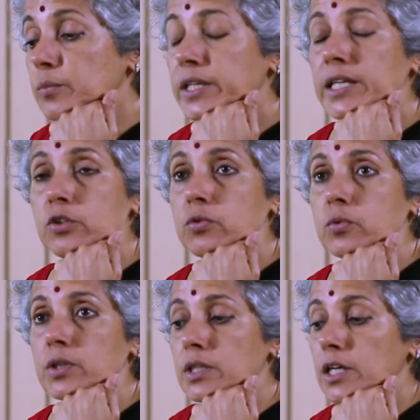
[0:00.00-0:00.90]
We need
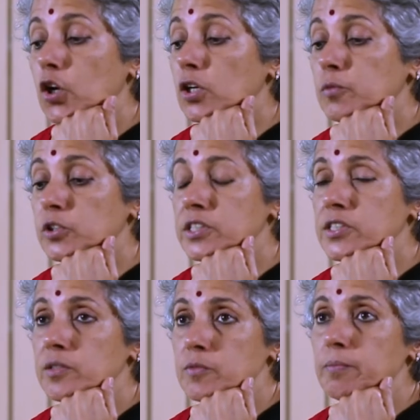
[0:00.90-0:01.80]
to a lot more
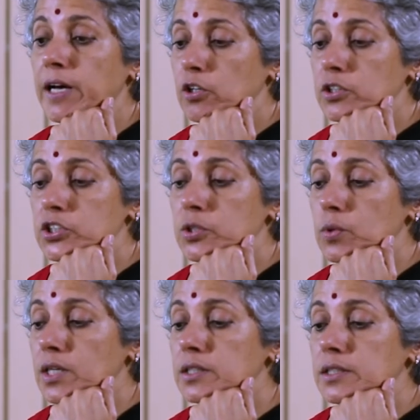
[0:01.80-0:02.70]
systems biology
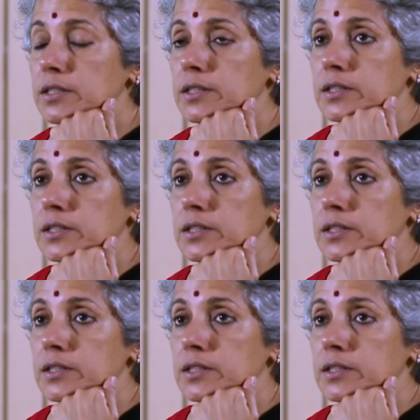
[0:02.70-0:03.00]
work